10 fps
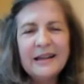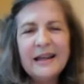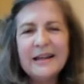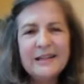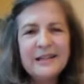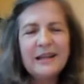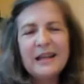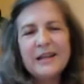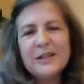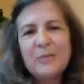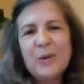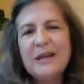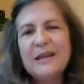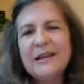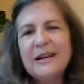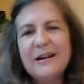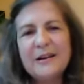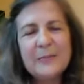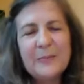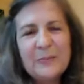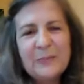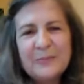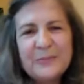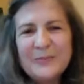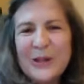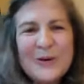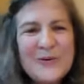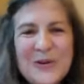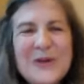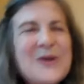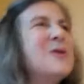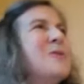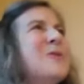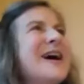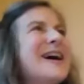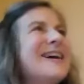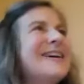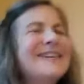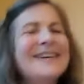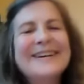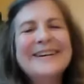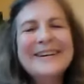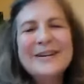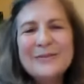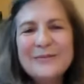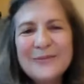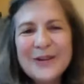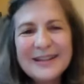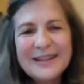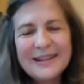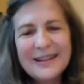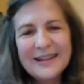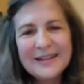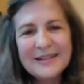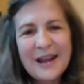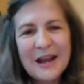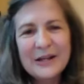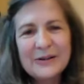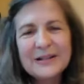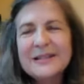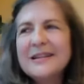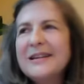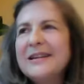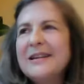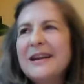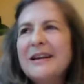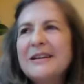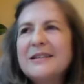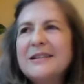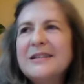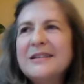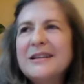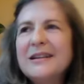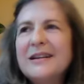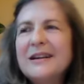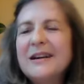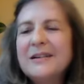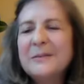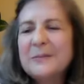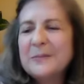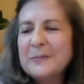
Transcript: And it can just be blowing you away with its accuracy and as